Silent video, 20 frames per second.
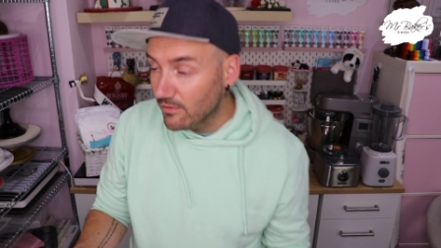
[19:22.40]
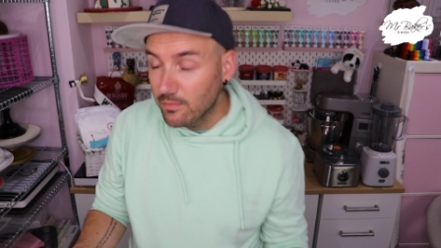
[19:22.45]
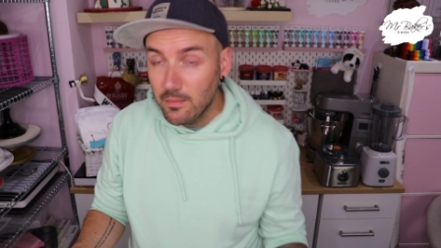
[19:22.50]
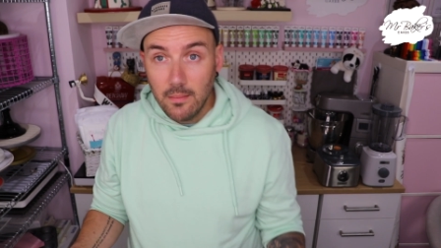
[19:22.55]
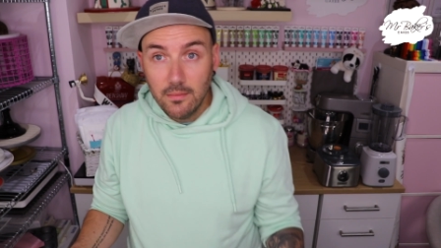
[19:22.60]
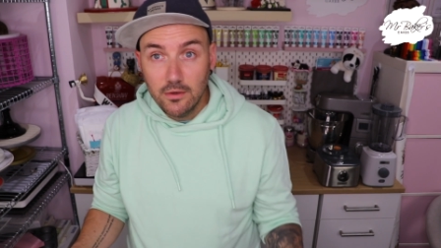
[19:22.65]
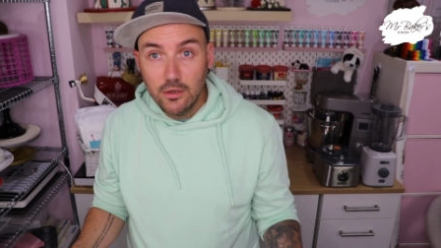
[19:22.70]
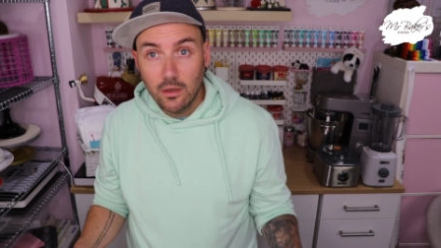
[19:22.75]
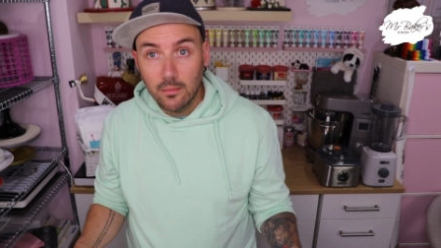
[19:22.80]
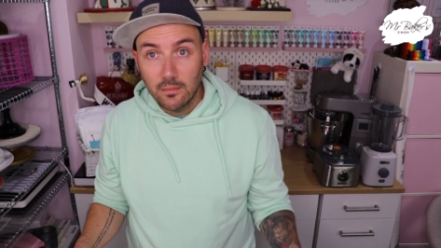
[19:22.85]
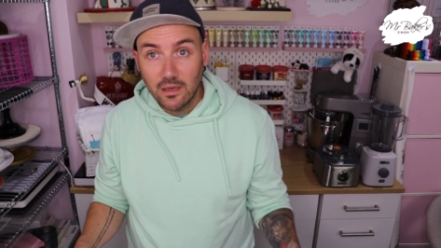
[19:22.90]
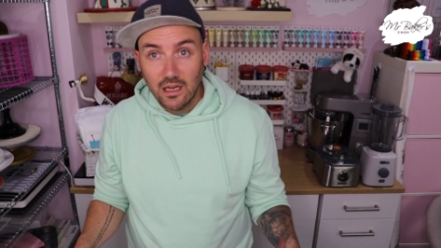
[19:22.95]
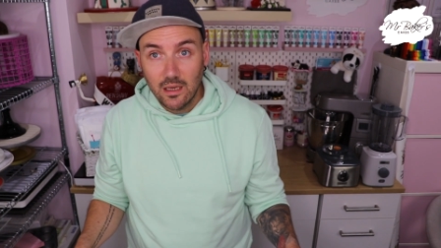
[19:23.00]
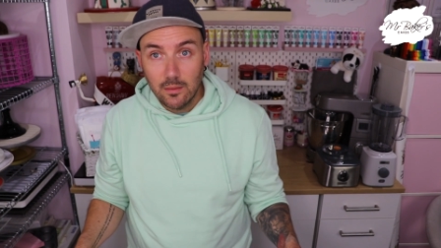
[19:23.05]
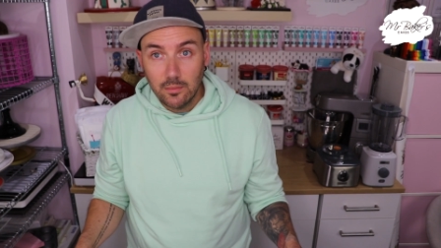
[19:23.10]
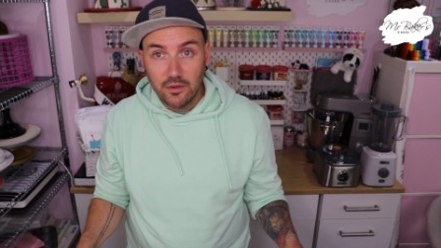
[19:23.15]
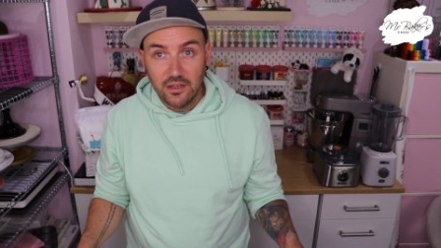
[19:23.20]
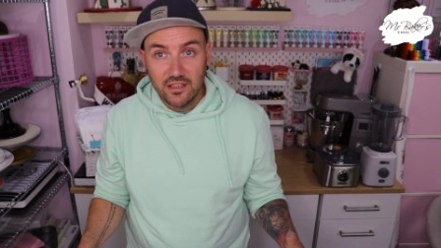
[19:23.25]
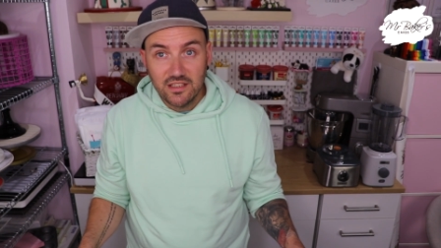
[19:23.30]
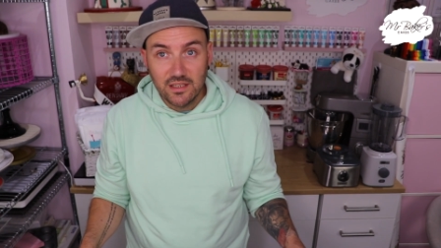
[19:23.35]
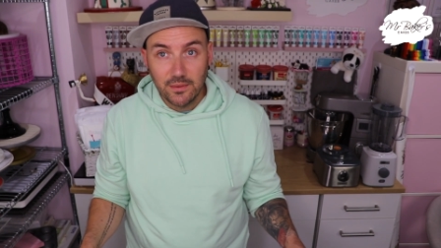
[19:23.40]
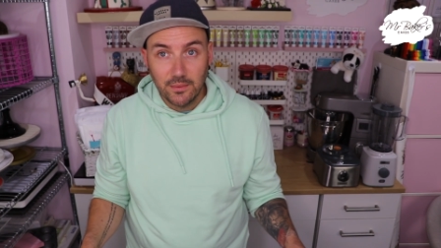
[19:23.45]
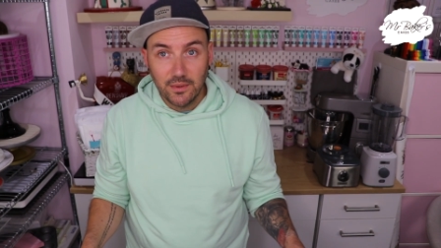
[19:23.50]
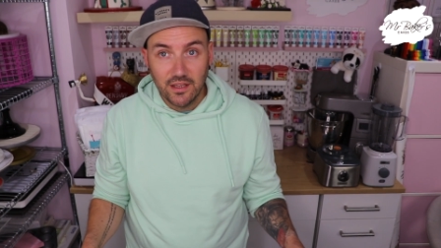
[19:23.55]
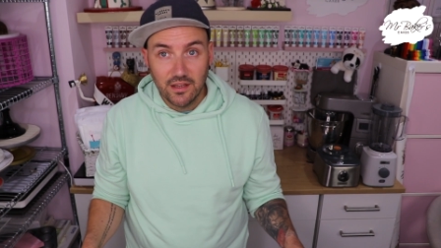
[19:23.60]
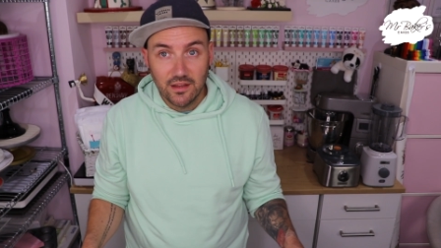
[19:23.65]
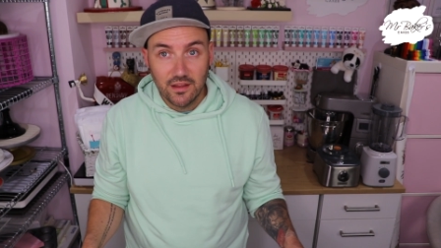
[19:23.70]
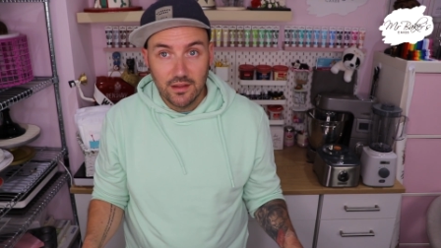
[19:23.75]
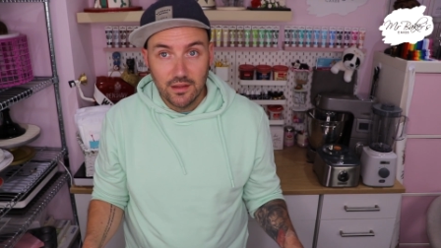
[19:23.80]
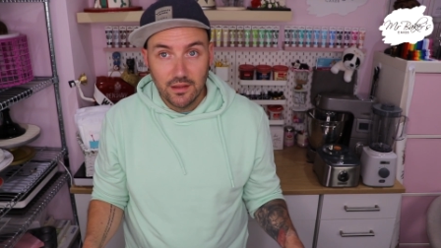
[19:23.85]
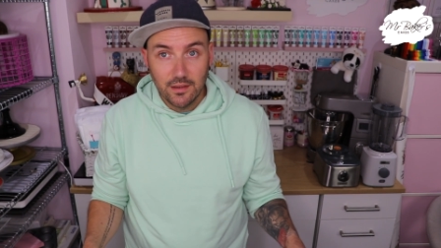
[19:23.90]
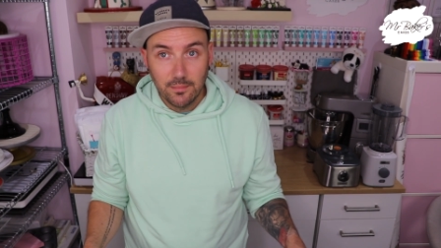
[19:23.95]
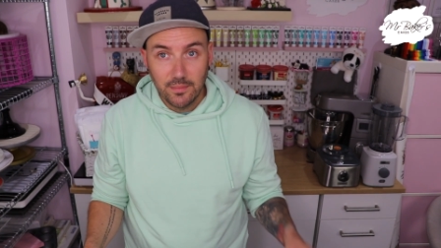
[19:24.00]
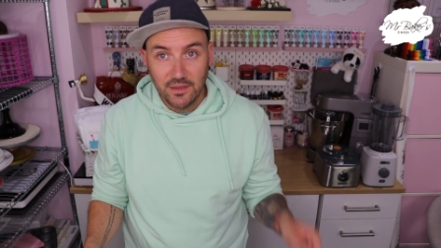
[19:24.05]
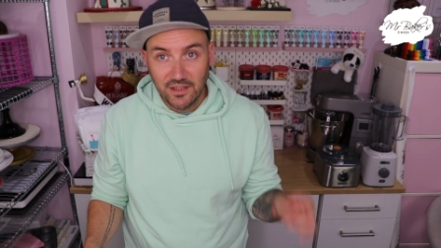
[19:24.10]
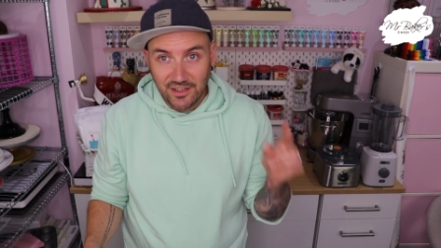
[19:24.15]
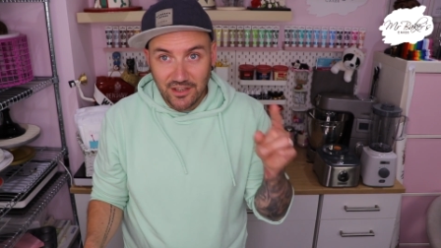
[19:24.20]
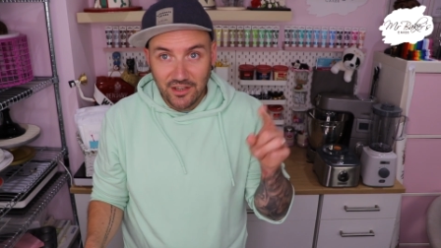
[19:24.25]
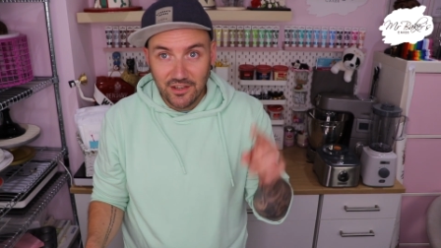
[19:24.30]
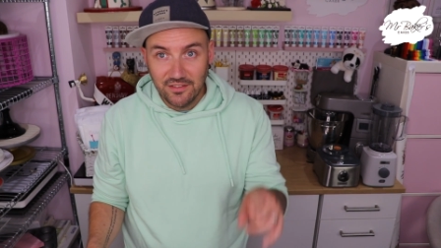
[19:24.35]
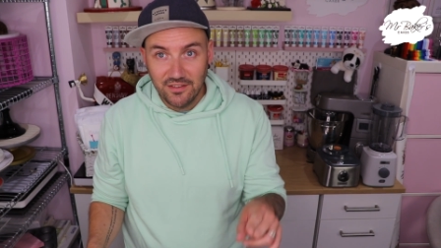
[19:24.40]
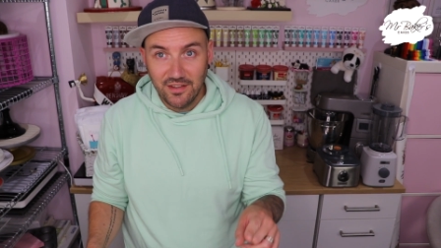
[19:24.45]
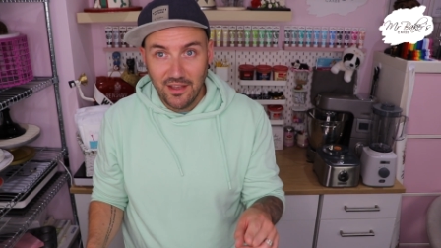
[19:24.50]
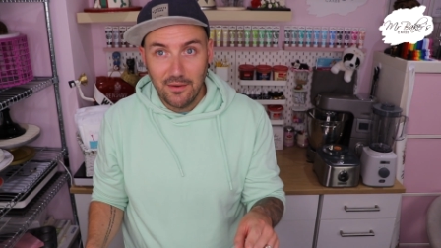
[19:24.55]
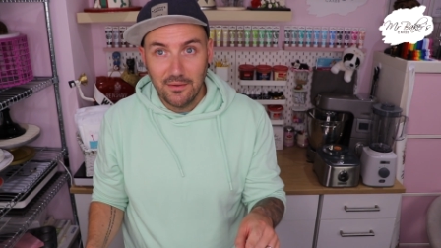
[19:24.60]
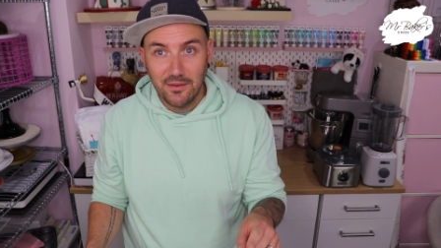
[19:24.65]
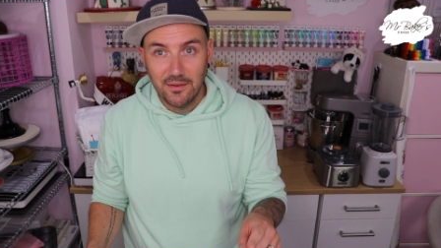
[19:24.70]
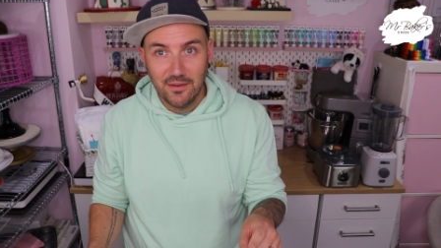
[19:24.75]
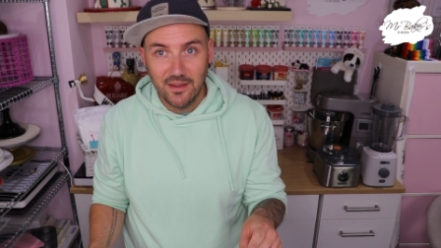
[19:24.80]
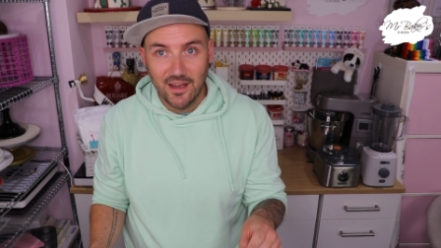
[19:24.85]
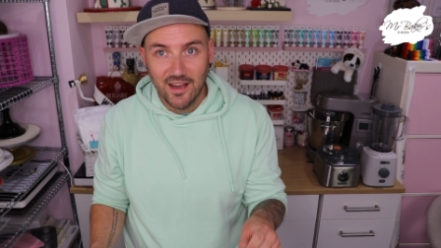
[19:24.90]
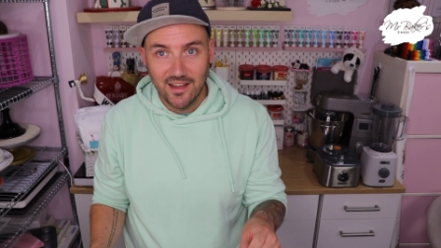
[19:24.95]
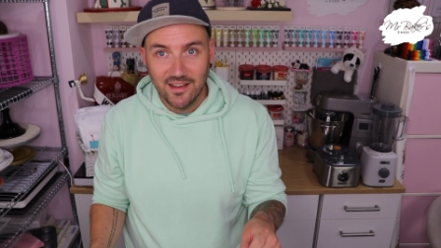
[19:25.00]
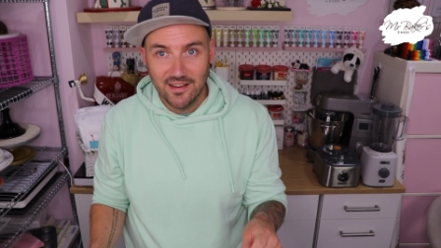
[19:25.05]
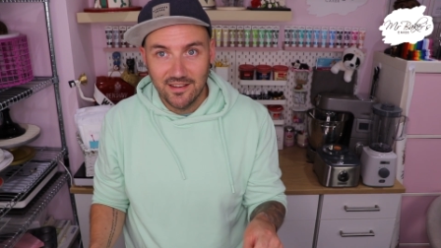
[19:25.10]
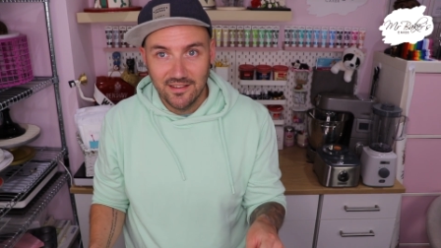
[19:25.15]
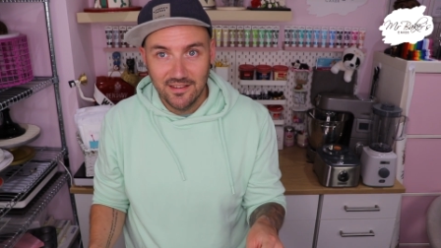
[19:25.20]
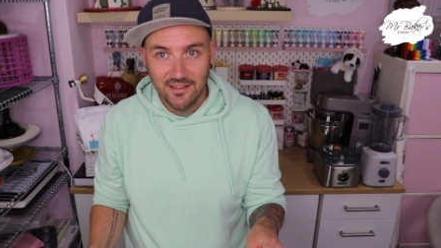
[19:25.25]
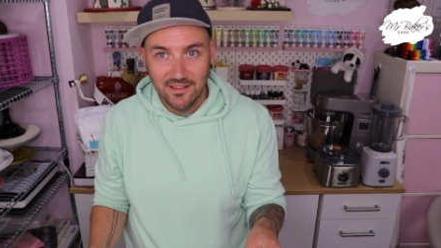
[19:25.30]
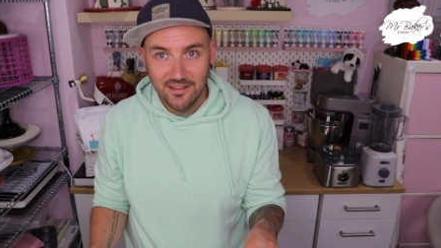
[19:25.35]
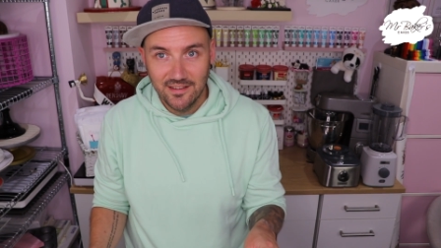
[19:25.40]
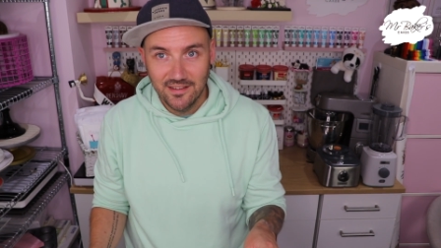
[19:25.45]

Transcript: I remembered who I'm collaborating with, but I can't tell you yet.